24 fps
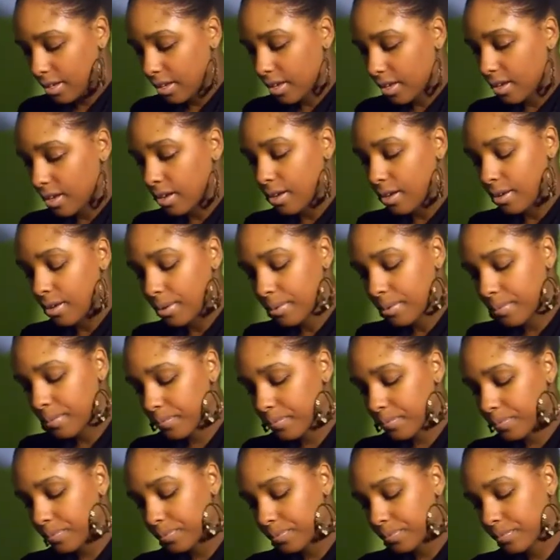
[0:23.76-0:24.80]

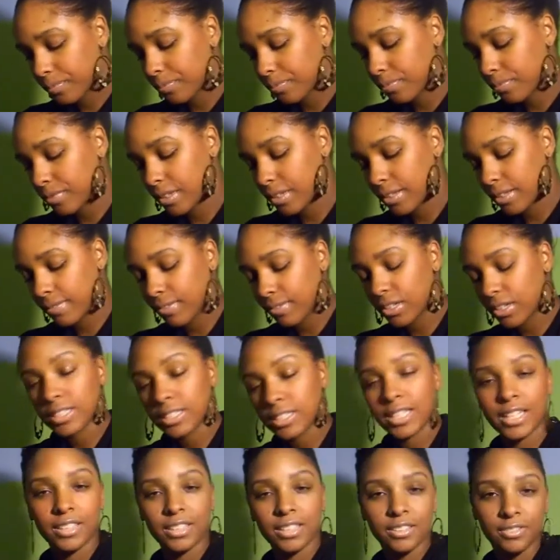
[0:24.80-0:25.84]
Um, first
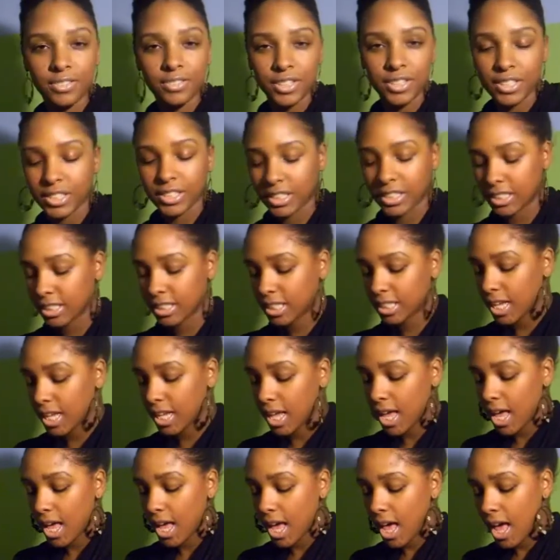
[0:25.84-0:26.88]
things first,
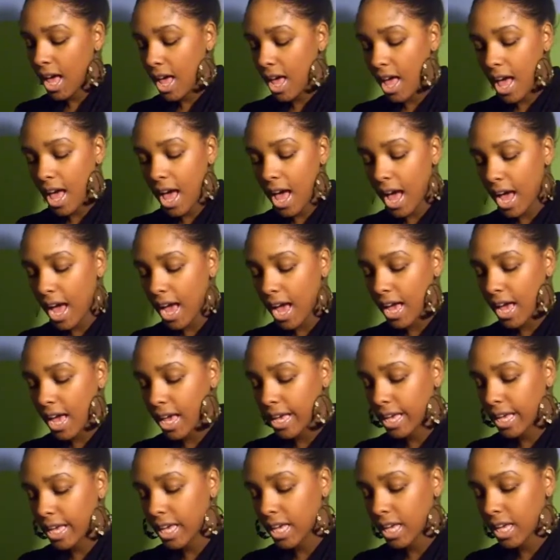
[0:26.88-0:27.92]

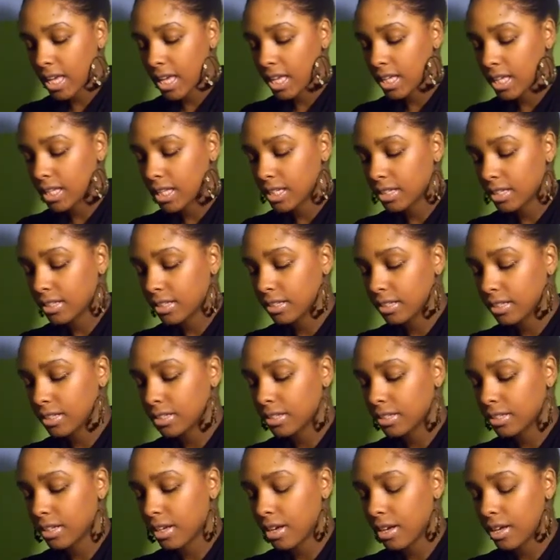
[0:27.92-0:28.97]
I
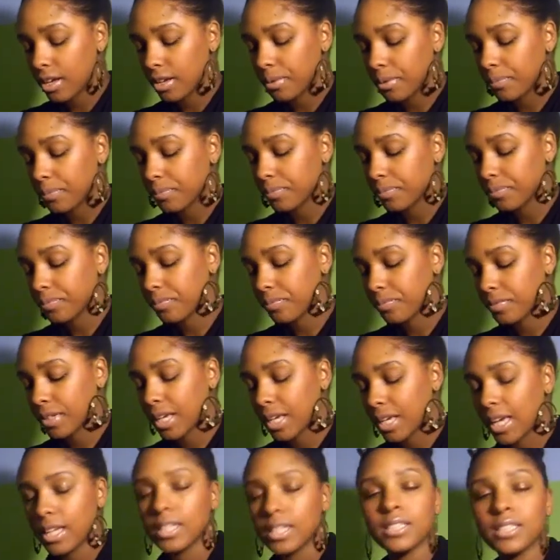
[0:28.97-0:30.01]
um,
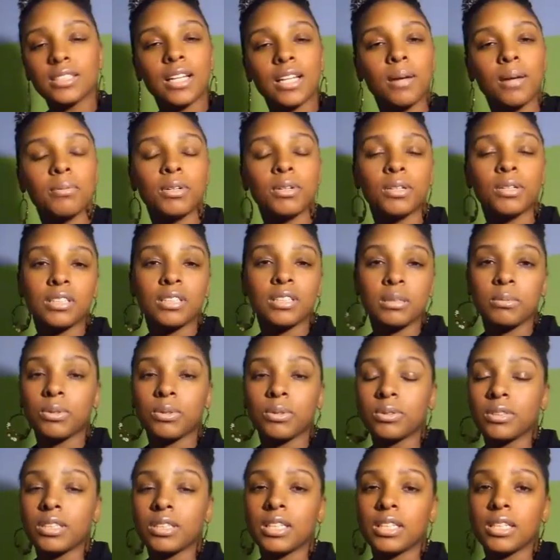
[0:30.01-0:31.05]
kind of stopped using
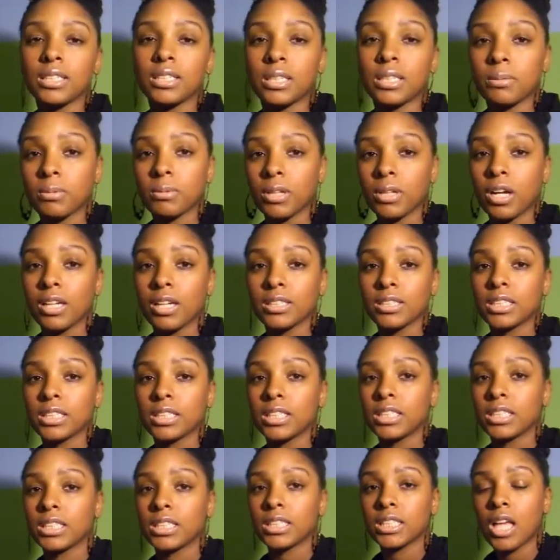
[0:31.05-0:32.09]
most of these lip
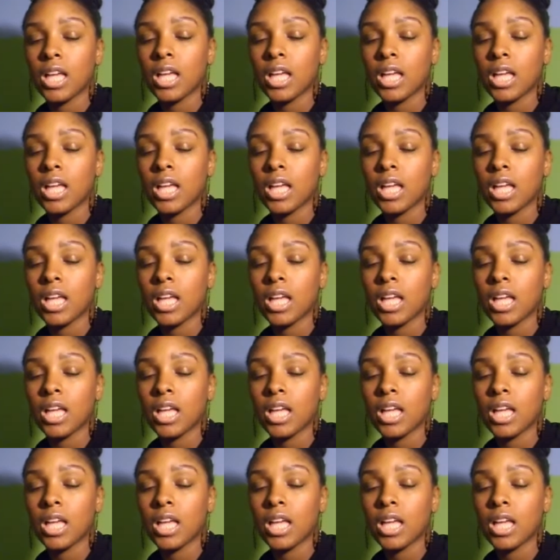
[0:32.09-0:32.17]
glosses